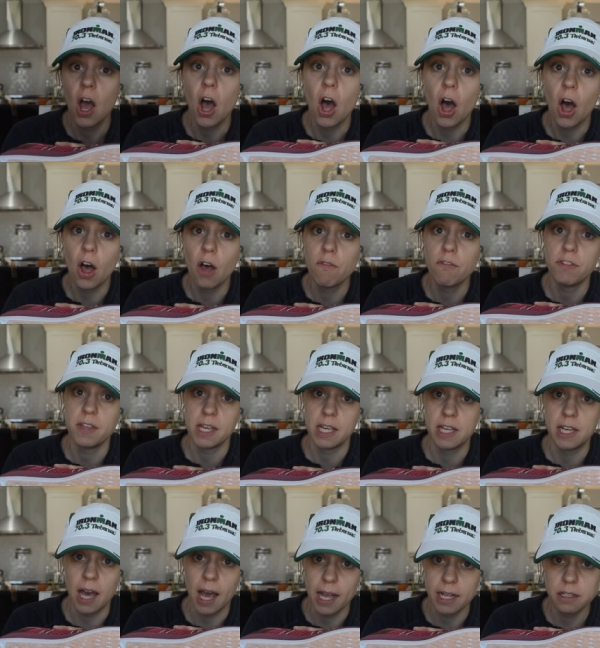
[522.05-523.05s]
of the
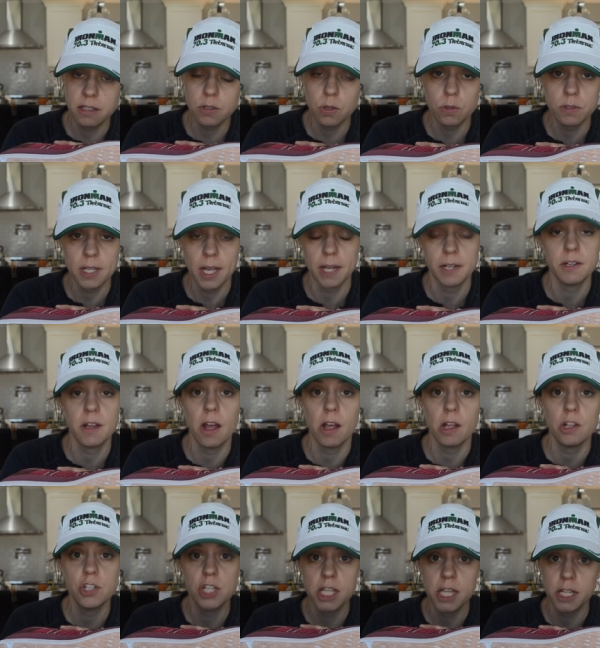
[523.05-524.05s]
guide sole
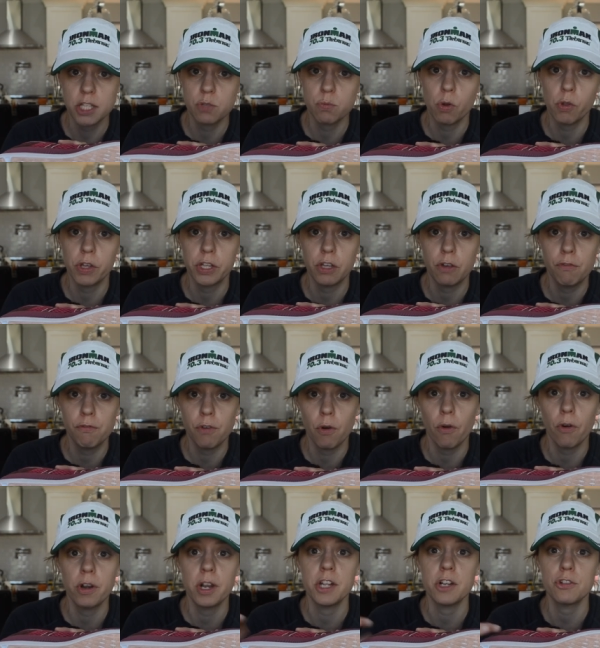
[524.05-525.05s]
technology that's rolling you
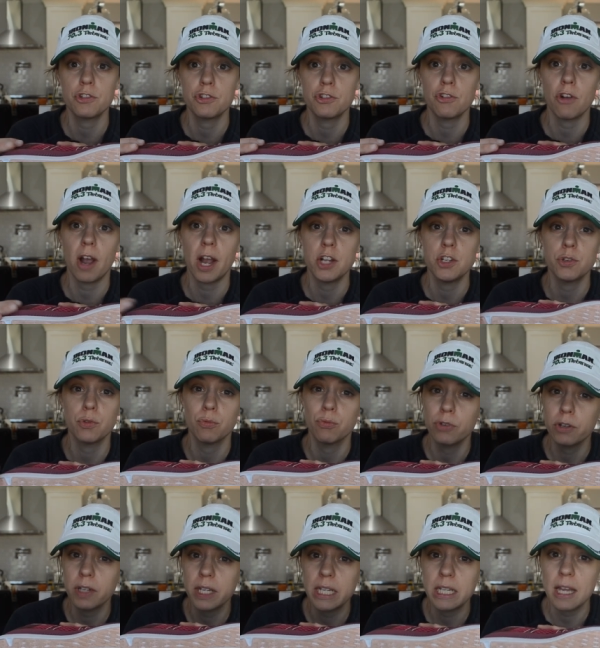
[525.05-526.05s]
forward in your stride, you're
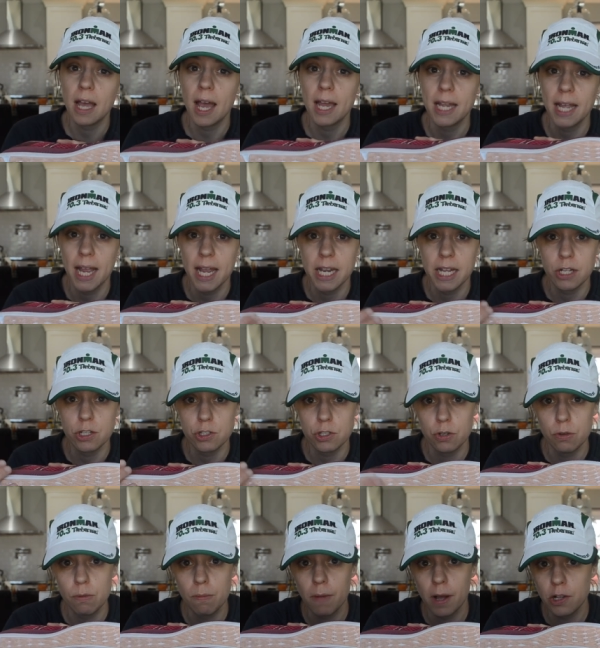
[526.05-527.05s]
really not hitting
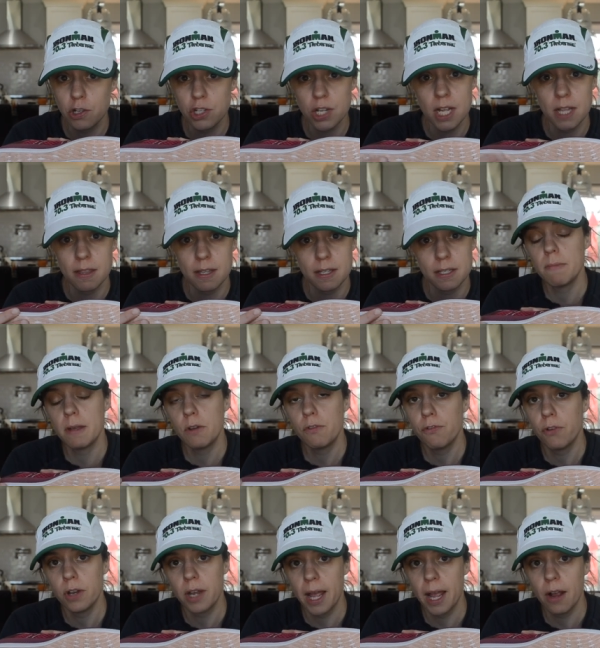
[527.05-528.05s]
too much in this
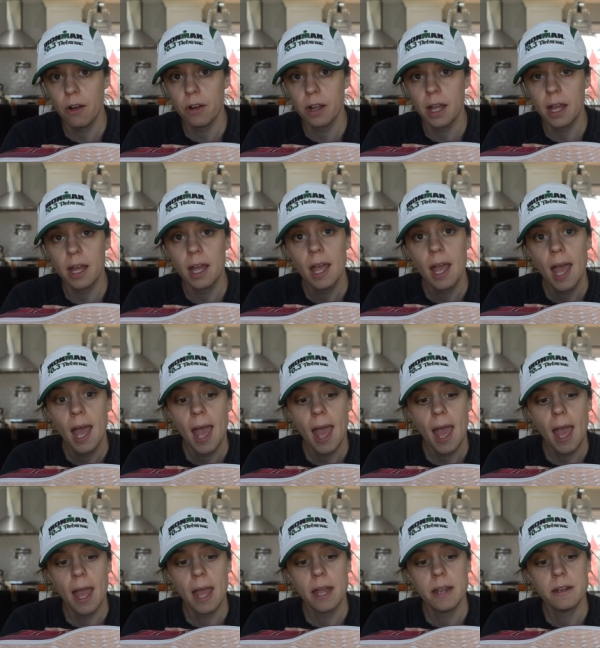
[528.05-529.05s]
midfoot area.
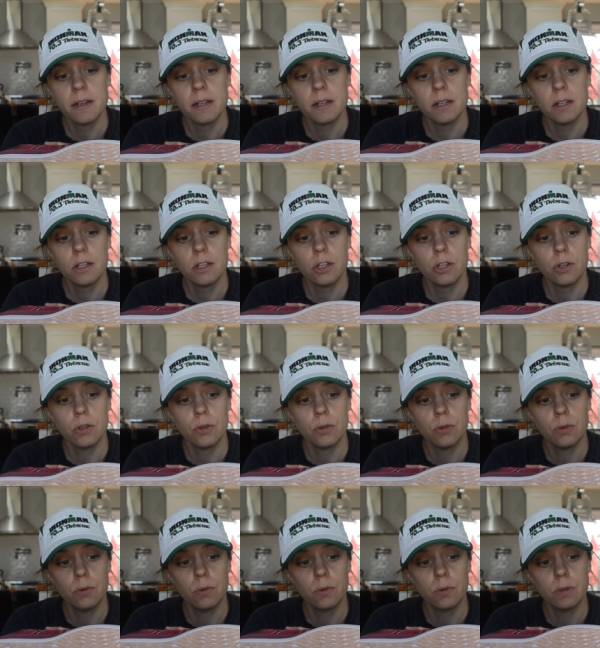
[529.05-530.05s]
And
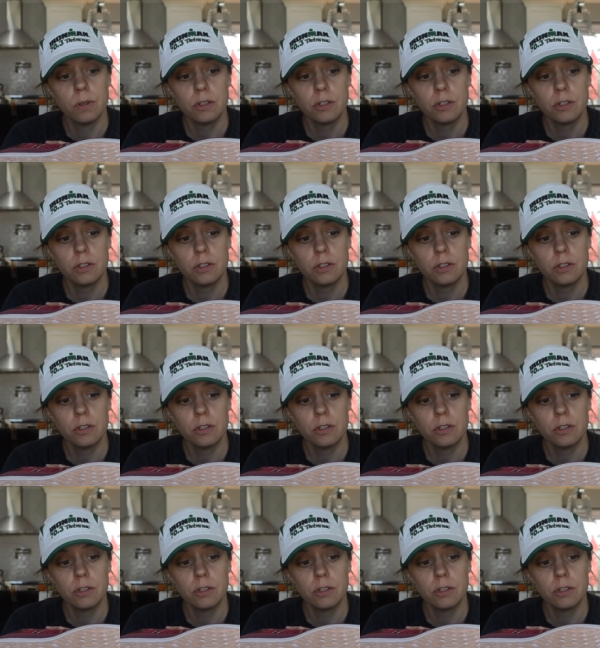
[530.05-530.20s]
you